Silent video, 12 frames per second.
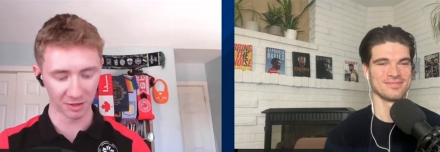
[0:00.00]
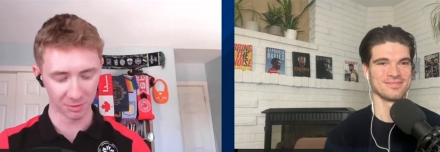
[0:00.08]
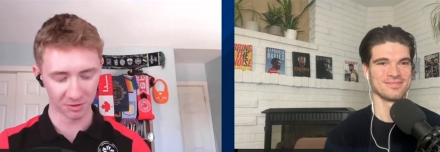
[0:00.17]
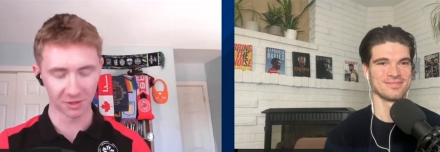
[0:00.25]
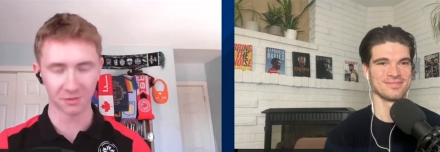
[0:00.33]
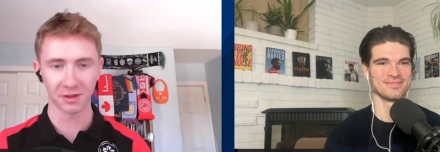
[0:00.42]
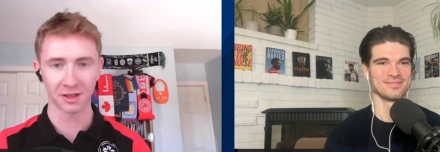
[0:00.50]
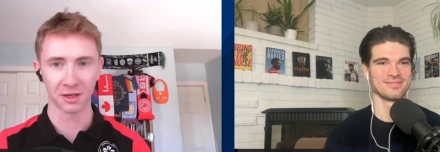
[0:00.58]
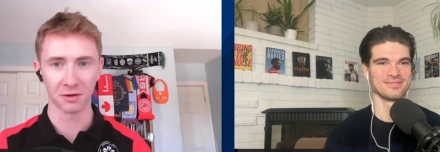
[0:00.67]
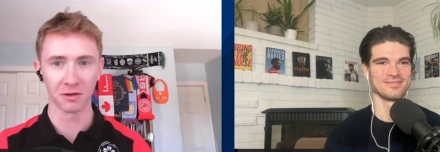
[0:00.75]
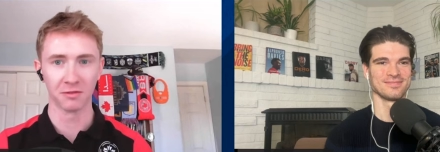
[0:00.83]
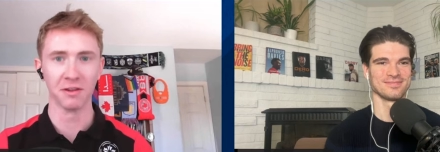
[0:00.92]
Speaker 1: Pacific.
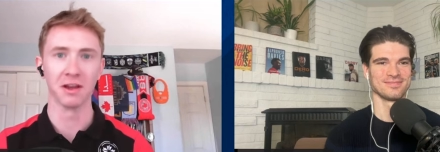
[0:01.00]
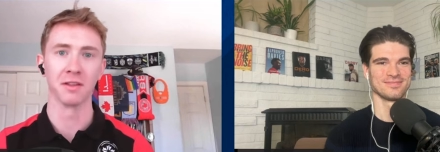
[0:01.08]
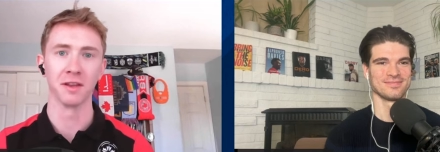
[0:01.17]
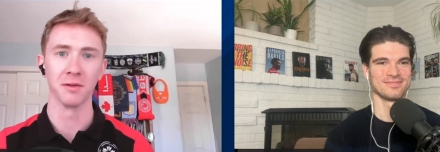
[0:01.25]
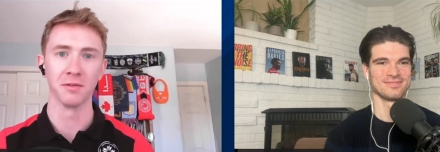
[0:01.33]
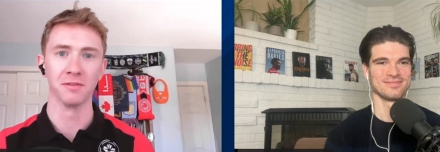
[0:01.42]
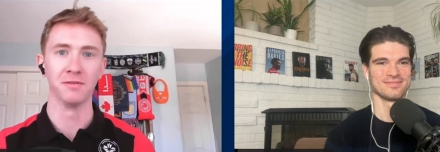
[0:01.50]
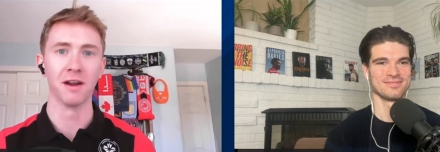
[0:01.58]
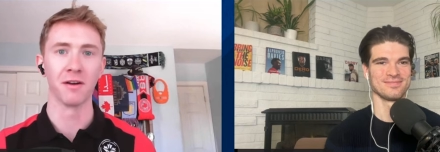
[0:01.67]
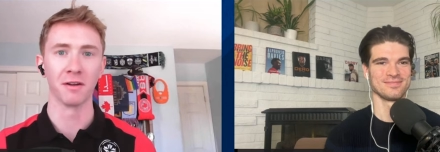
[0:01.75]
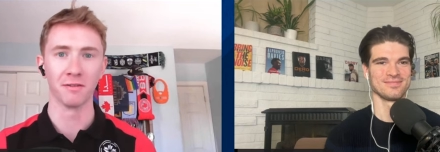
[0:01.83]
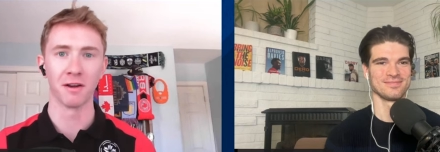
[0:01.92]
You could feel that it was
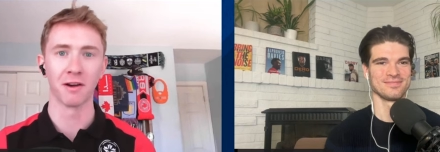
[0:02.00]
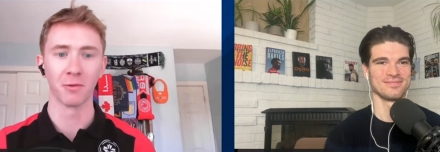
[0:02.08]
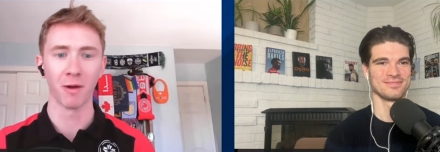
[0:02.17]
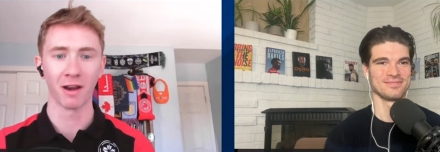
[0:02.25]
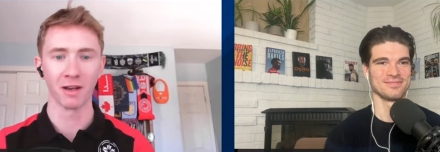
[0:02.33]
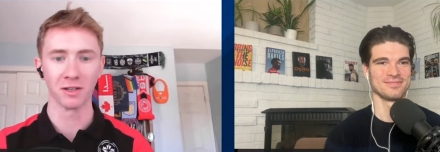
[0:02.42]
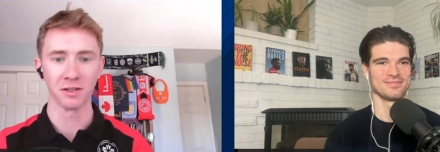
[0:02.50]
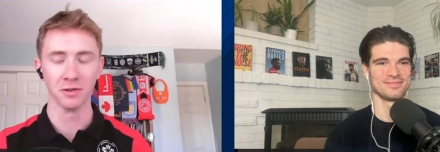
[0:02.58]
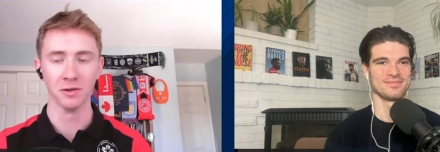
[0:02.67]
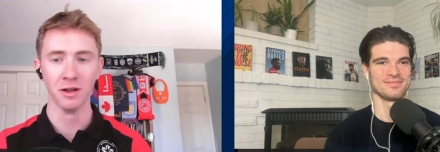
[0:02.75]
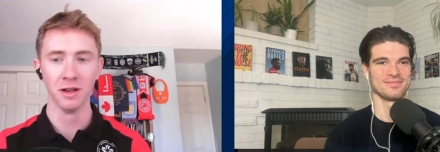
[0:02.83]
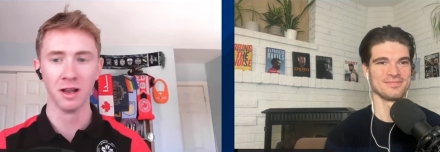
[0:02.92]
very, very ready
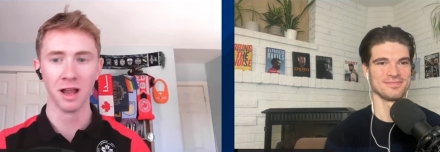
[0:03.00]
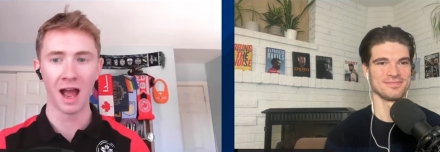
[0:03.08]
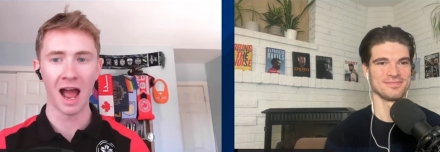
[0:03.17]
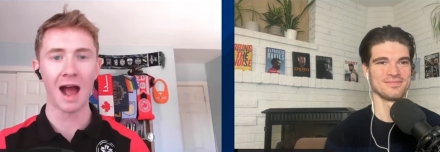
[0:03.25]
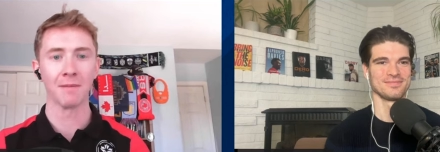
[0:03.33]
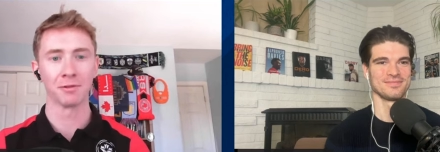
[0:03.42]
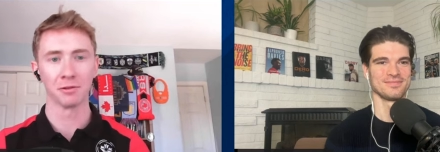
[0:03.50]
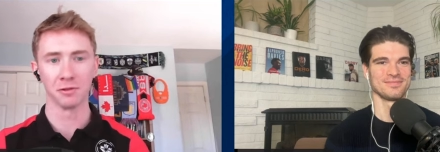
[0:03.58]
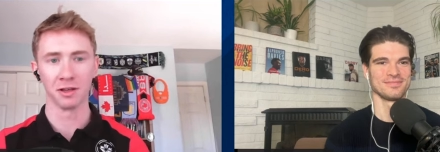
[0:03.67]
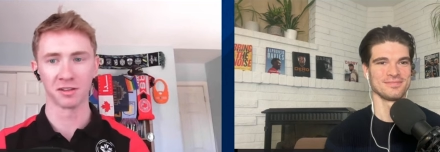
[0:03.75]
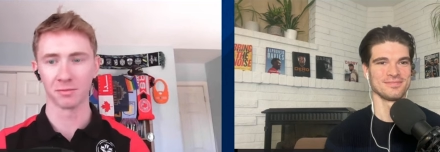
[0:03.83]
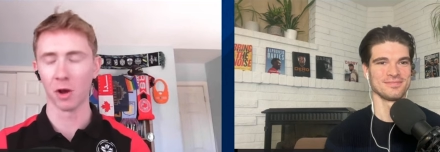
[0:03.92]
to
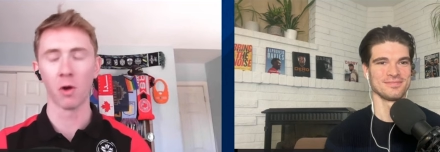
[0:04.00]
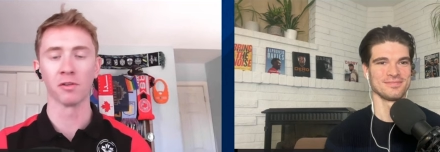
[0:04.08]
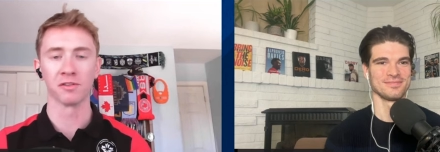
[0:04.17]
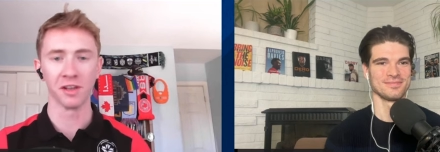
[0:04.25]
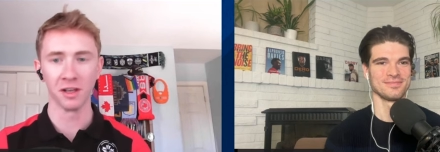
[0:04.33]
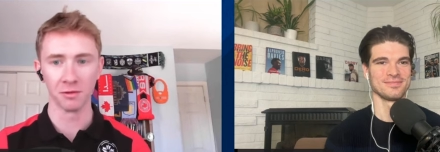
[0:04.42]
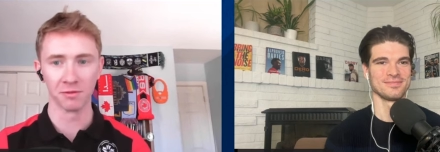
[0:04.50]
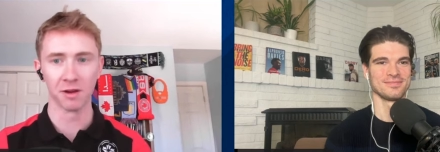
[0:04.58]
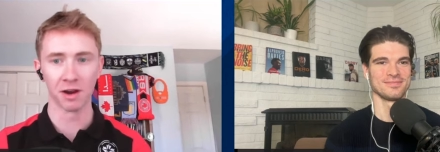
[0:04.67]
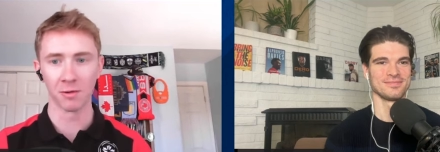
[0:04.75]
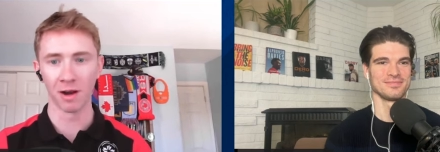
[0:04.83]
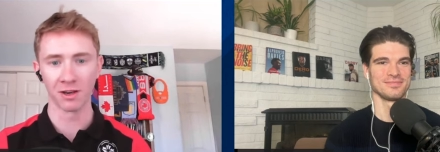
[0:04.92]
absolutely. Ex- the whole city was
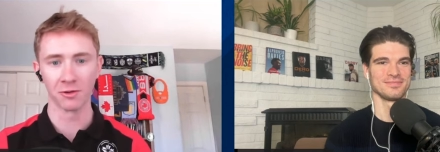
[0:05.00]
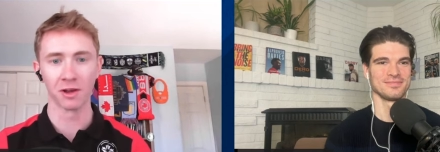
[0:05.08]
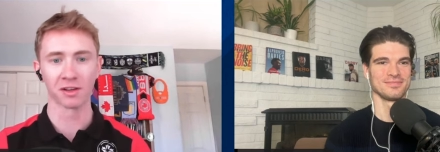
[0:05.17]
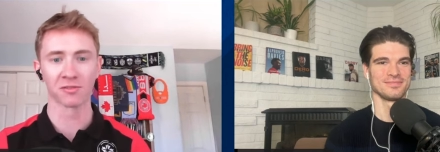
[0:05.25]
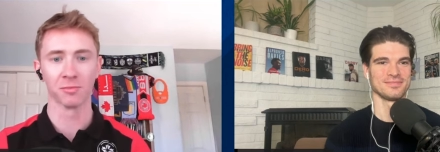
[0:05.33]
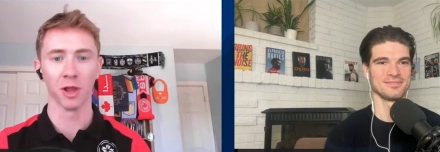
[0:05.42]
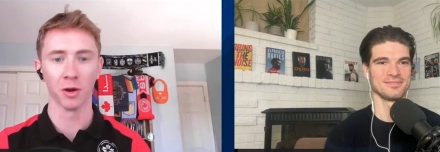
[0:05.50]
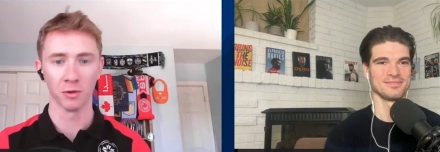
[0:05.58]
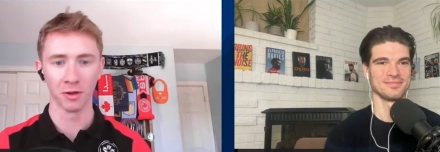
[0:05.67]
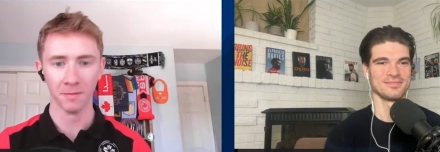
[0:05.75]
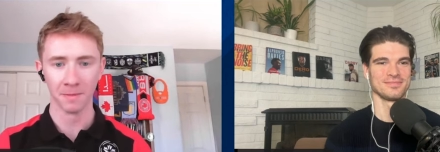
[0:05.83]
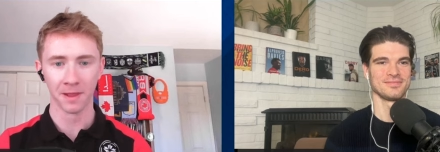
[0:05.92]
very ready to
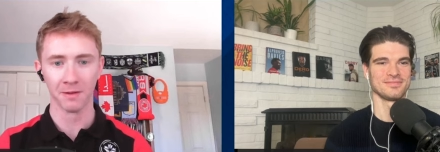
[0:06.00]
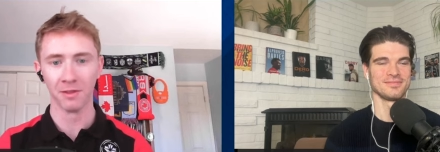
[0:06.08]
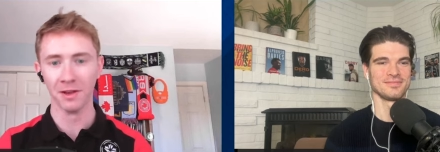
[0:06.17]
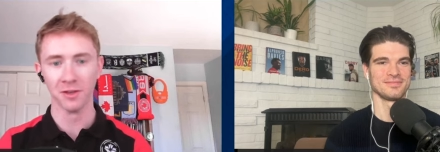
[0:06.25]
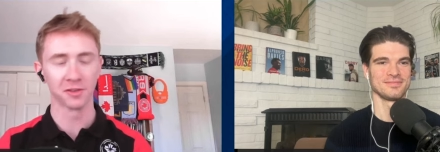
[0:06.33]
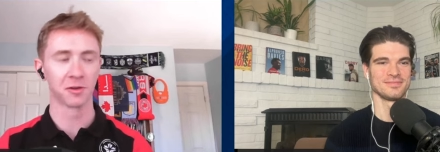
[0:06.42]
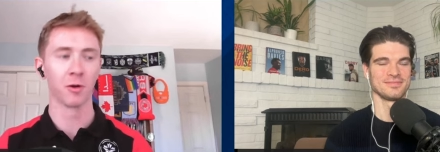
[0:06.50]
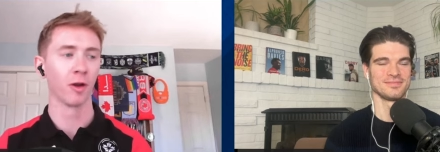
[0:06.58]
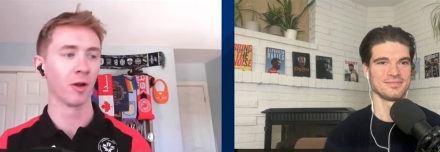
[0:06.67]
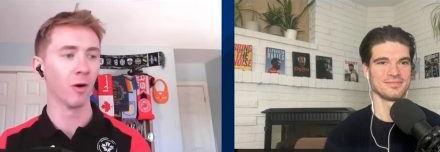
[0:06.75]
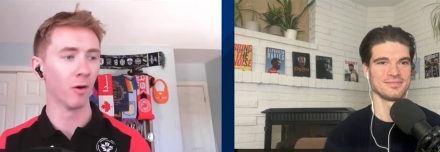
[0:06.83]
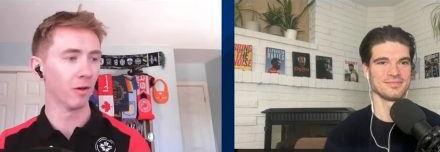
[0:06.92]
explode if they just scored a
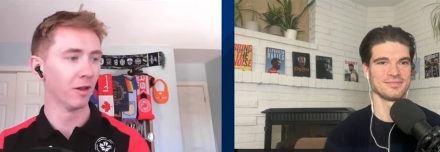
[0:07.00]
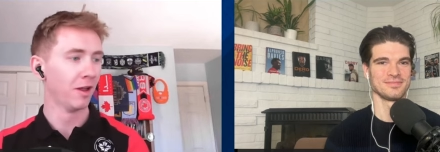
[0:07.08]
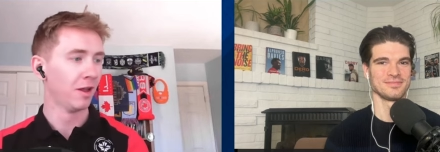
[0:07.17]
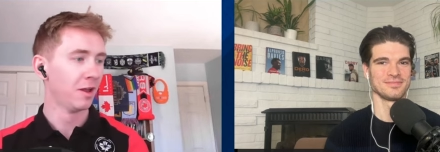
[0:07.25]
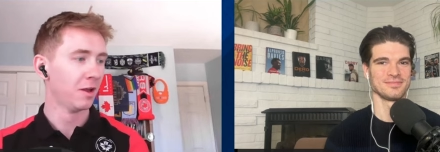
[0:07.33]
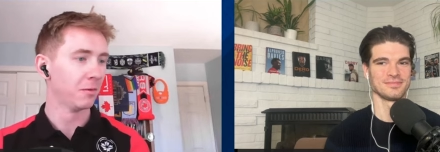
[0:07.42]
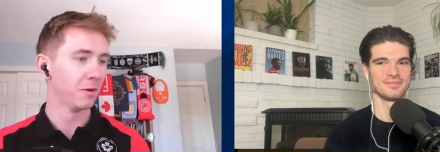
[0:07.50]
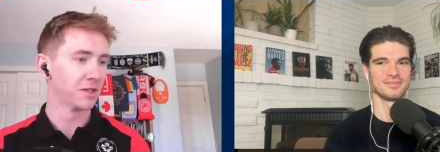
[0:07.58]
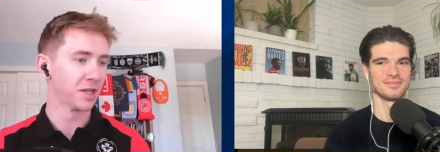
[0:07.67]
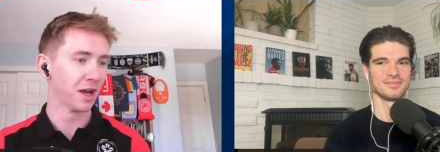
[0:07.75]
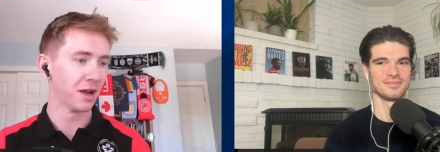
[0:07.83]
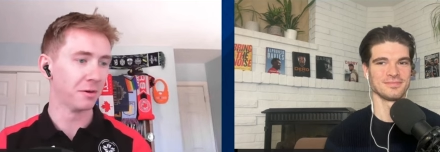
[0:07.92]
goal, which, I,